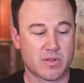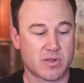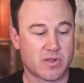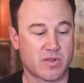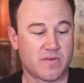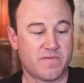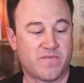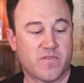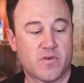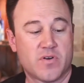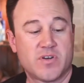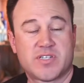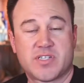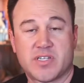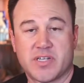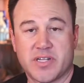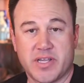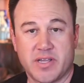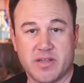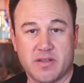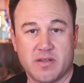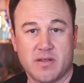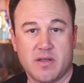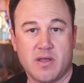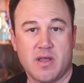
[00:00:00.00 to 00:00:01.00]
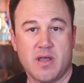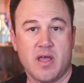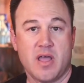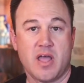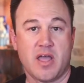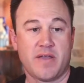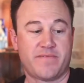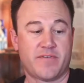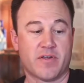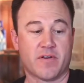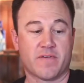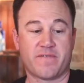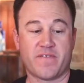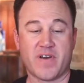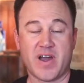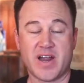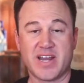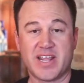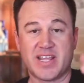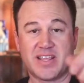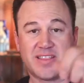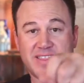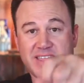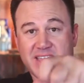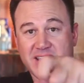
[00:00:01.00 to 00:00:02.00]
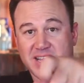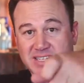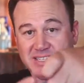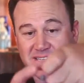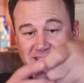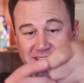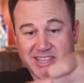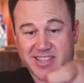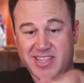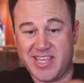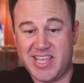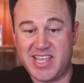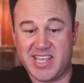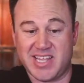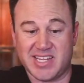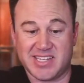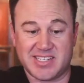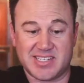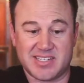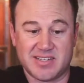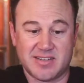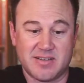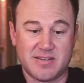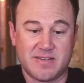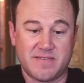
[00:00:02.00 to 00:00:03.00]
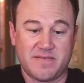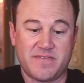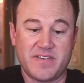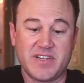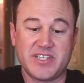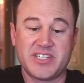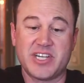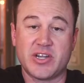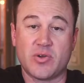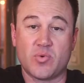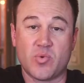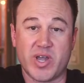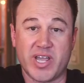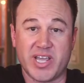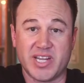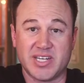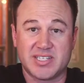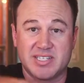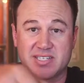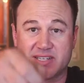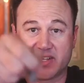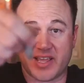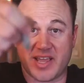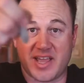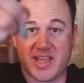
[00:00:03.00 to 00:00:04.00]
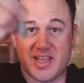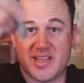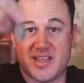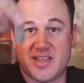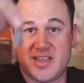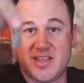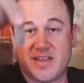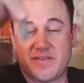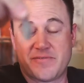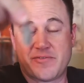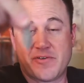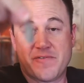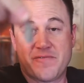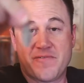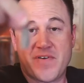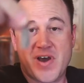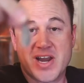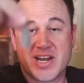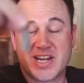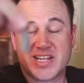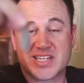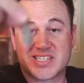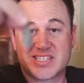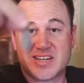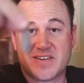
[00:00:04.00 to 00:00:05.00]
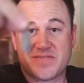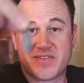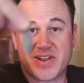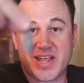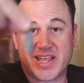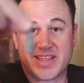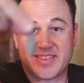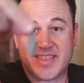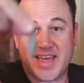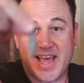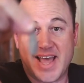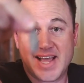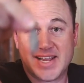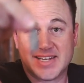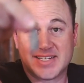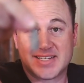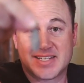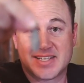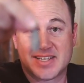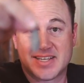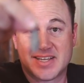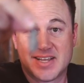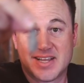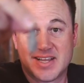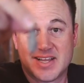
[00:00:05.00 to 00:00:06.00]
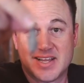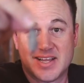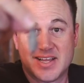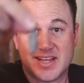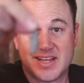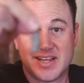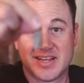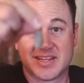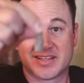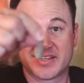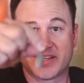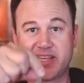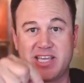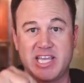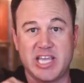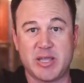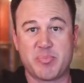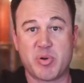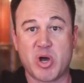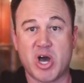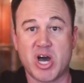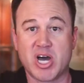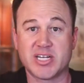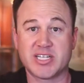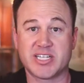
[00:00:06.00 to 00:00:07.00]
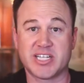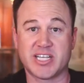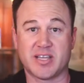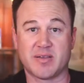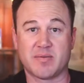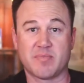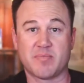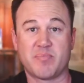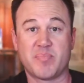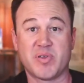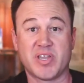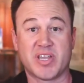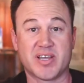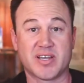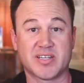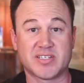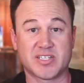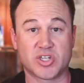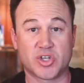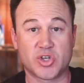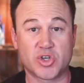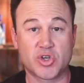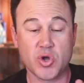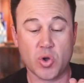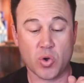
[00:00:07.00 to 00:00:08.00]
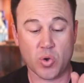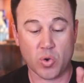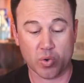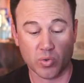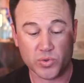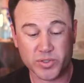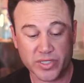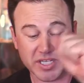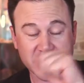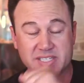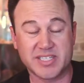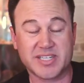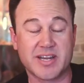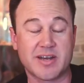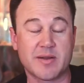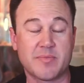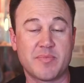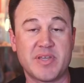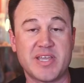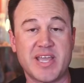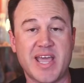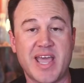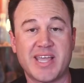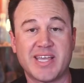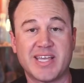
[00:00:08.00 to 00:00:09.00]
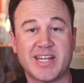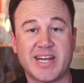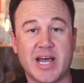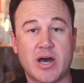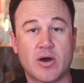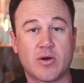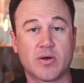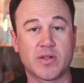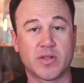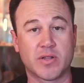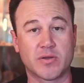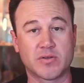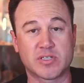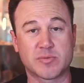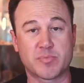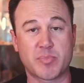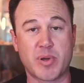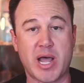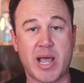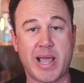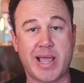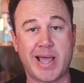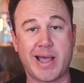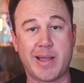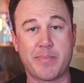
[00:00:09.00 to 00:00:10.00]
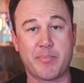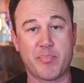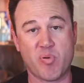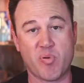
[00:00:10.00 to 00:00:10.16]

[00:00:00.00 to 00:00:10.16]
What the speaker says: conversely, if you're finding things like these, fishing weights, okay? If you're finding stuff like that, keep hunting, because gold is going to be hanging out close by, I